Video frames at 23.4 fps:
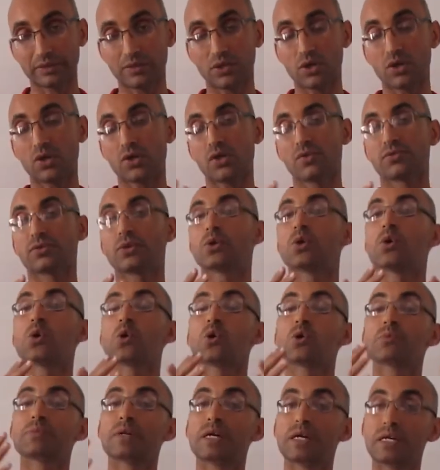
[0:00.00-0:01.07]
of
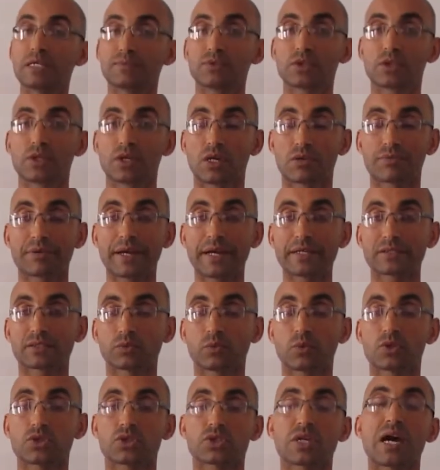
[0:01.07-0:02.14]
Homer, alright,
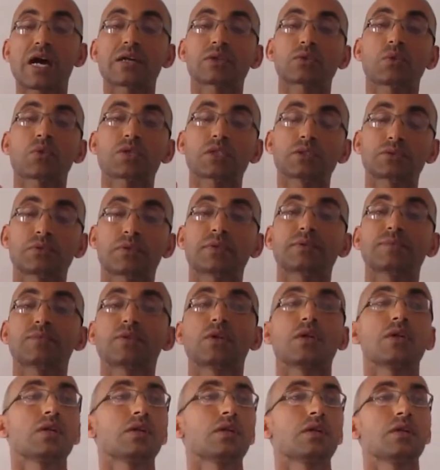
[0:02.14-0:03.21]
which are considered
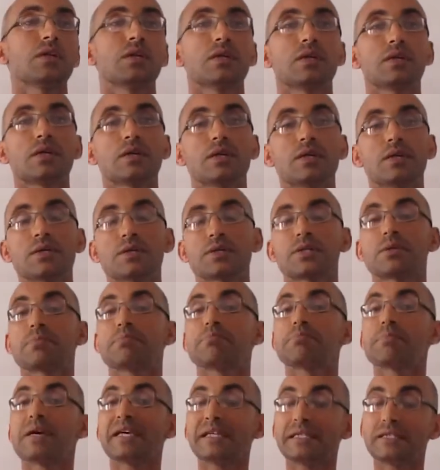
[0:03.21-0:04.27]
the
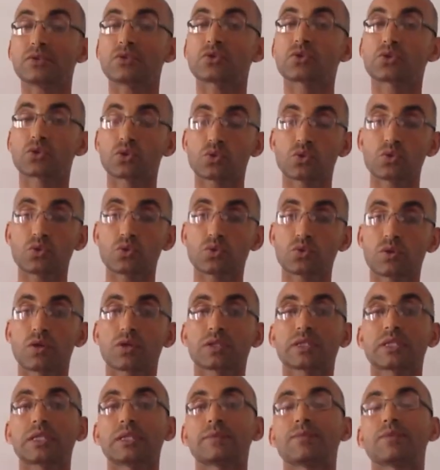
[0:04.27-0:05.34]
main two,
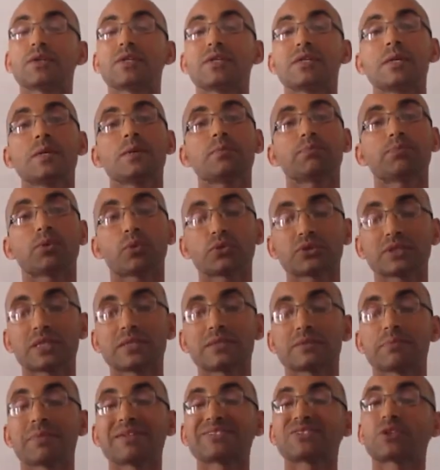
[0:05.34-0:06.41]

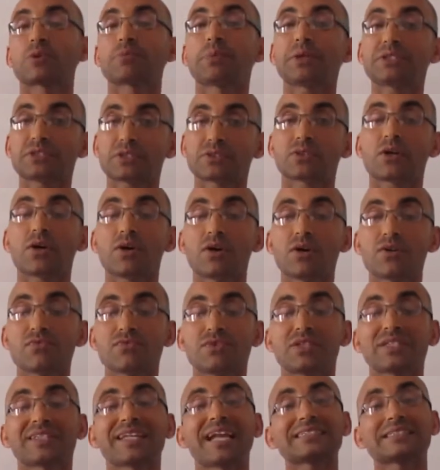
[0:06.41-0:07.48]
important masterpieces
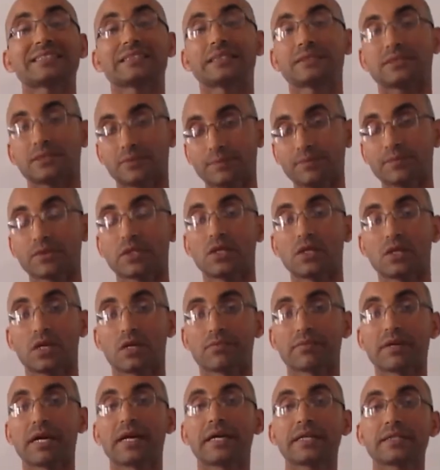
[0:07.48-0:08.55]
of classicism,
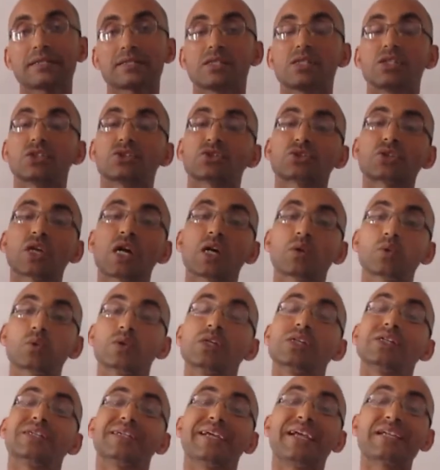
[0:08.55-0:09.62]
alright.
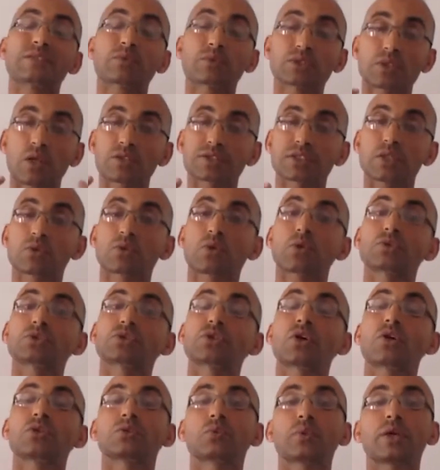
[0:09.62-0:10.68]
So it was also
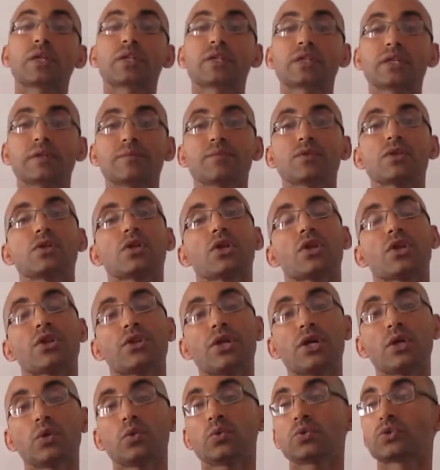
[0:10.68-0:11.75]
concerned with
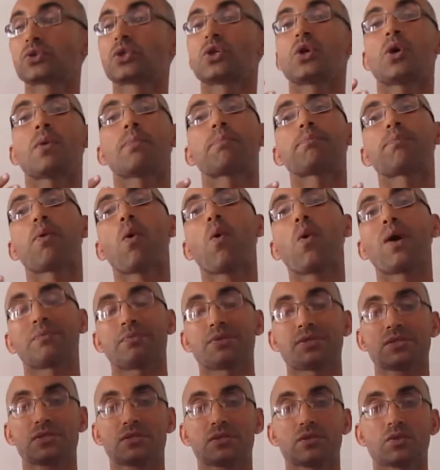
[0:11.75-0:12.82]
those
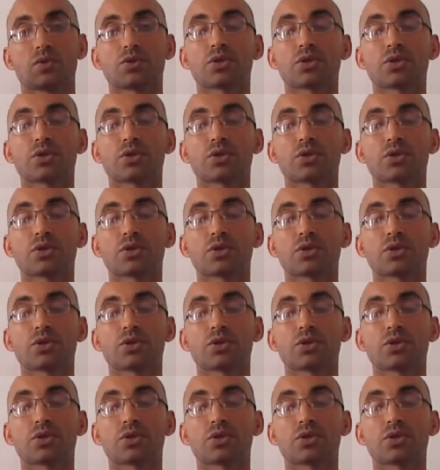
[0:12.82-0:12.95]
poems.